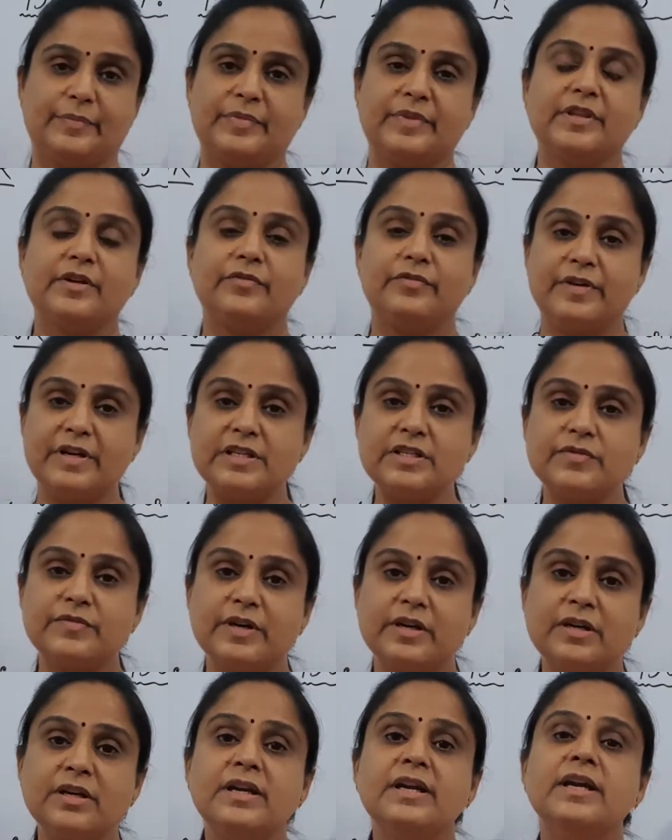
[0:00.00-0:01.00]
The first
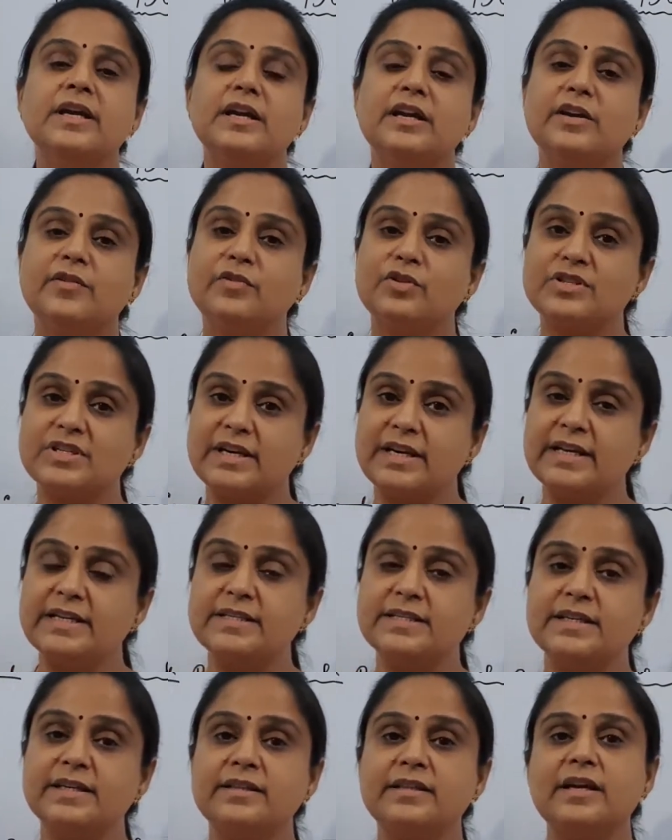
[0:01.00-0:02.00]
one, he was
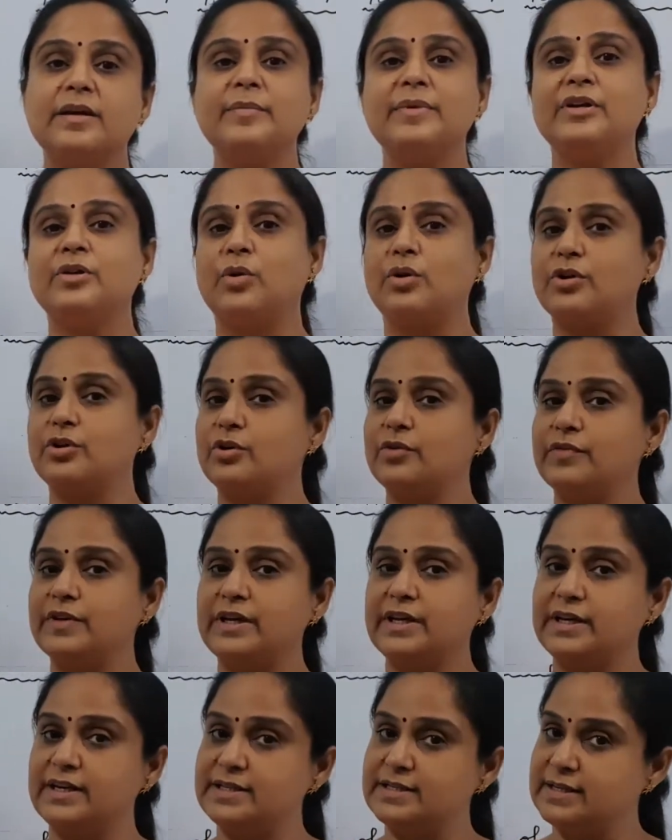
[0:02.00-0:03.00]
arranging them in order of
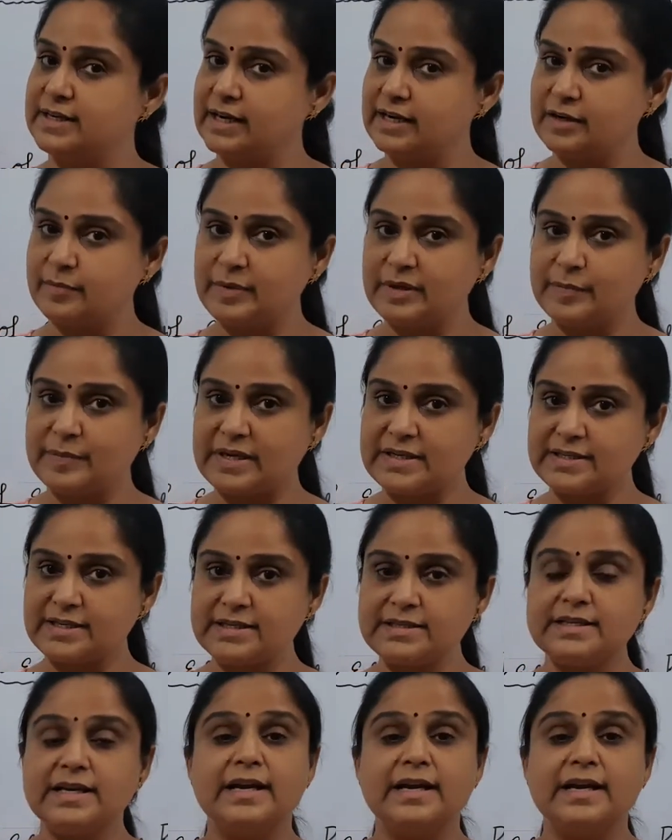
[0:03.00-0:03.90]
increasing atomic masses,